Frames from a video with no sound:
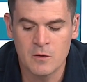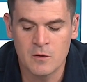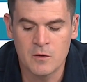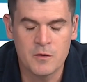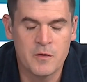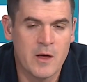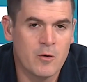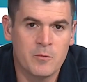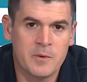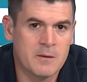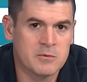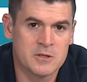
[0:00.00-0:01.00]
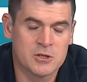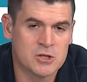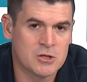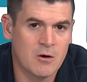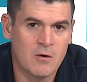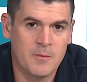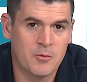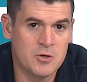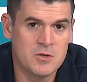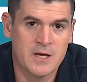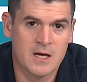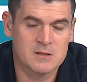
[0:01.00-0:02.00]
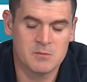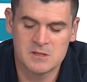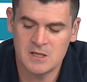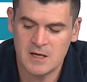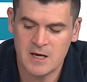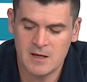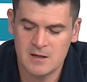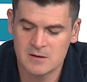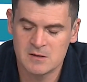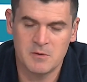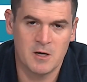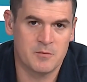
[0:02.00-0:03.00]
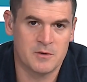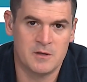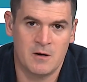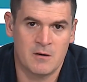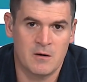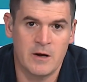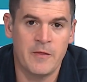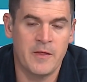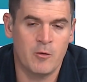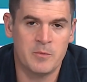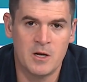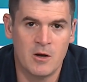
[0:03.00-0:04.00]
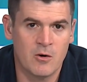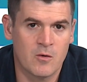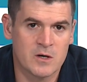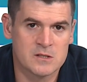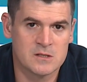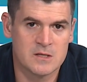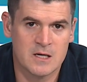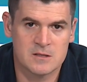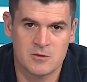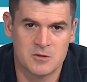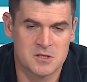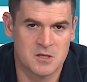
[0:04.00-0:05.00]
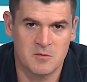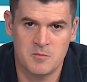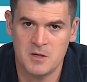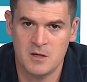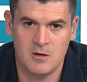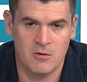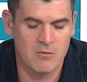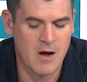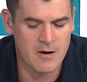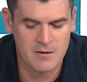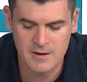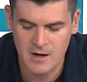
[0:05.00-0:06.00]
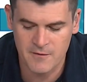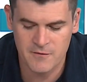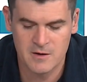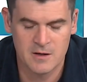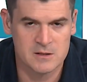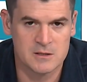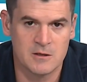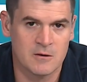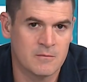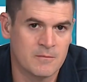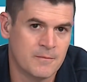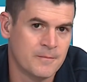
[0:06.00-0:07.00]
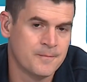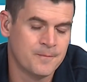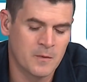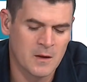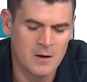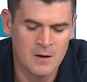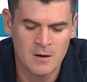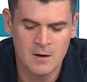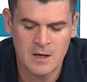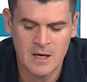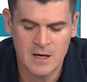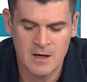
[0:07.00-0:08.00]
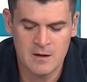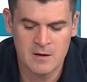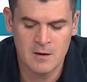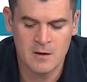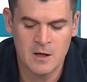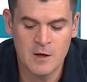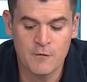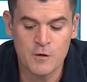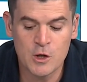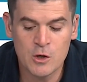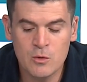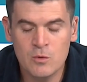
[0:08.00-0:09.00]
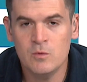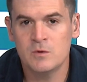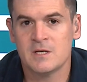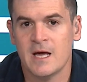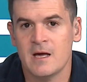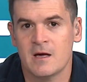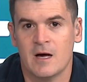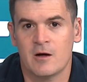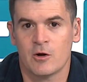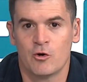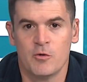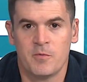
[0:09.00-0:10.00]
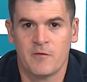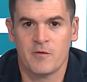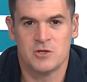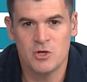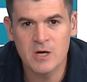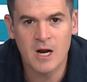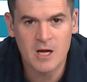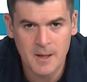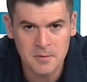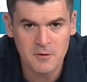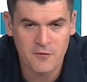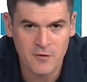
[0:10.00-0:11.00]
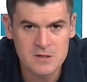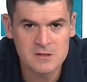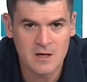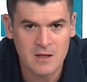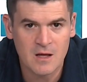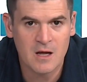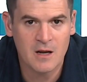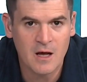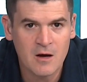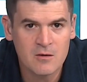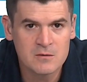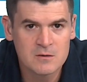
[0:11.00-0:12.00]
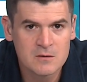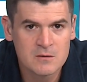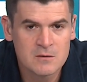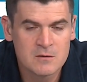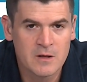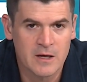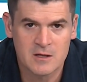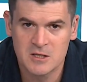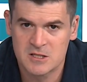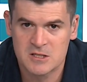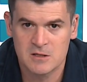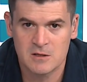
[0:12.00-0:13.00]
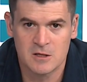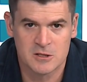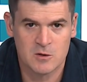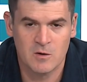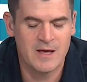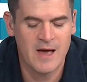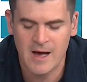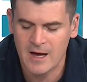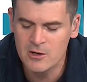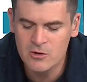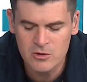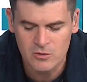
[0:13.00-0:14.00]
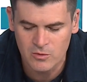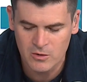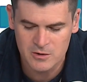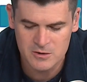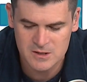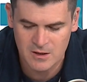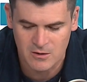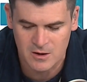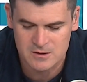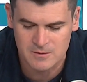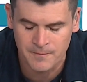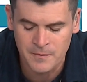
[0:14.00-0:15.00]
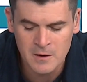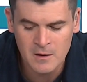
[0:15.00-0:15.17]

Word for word: they will be able to show up when you text them and say, "Hey, can somebody help with dinner?" and there will be no questions asked. They're just going to be your ride or die for the next year. And okay. if you take out a group of friends, you got a couple of friends like that now. Like just I do. yeah, I knew you would. You sound awesome.